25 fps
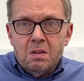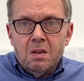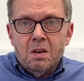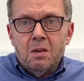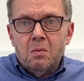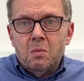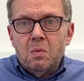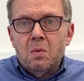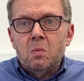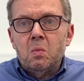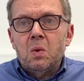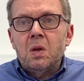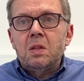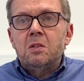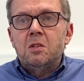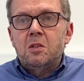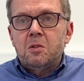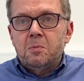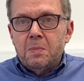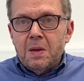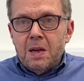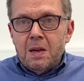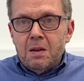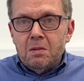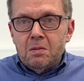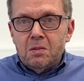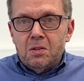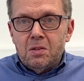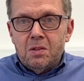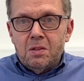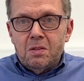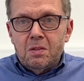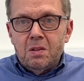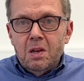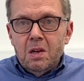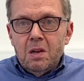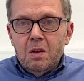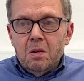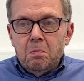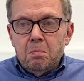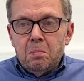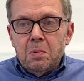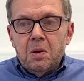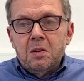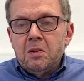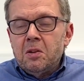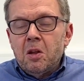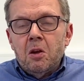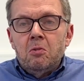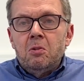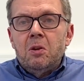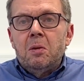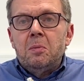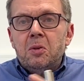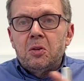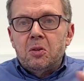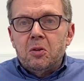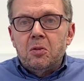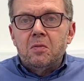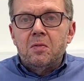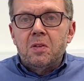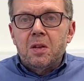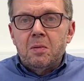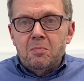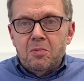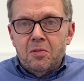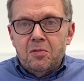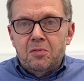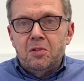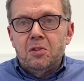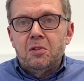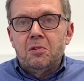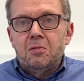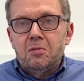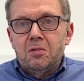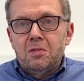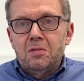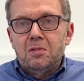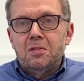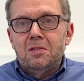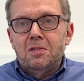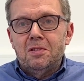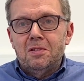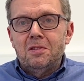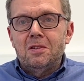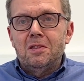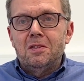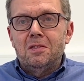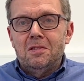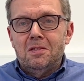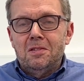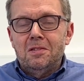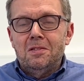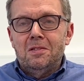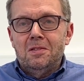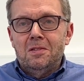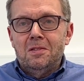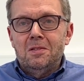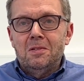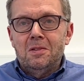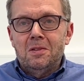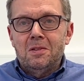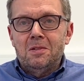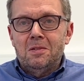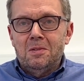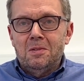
Yeah, well, one spouse, but no limit on the number of children. Yes. Yes.